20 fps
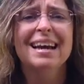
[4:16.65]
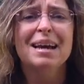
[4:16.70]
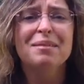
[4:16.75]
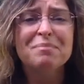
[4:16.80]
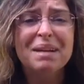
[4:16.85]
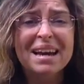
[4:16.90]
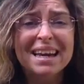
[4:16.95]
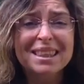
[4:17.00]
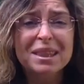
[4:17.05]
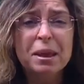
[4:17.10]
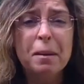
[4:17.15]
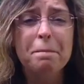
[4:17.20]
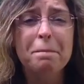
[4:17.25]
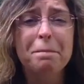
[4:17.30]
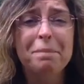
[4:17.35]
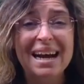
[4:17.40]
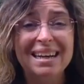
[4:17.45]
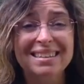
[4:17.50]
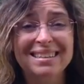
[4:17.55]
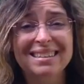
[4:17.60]
and make the
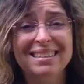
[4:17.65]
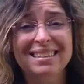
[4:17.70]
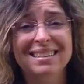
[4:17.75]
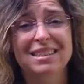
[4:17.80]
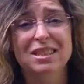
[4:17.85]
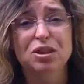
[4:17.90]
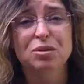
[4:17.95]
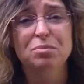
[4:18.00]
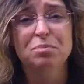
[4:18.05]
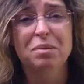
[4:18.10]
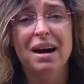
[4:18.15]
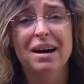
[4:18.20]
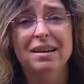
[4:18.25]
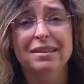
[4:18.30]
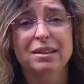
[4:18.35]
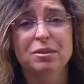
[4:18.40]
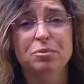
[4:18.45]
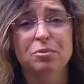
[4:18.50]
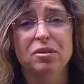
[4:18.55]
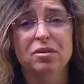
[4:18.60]
best decision
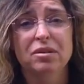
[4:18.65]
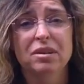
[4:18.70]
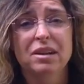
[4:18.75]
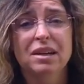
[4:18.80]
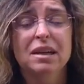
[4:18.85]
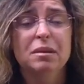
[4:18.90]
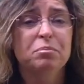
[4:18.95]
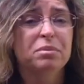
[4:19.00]
possible.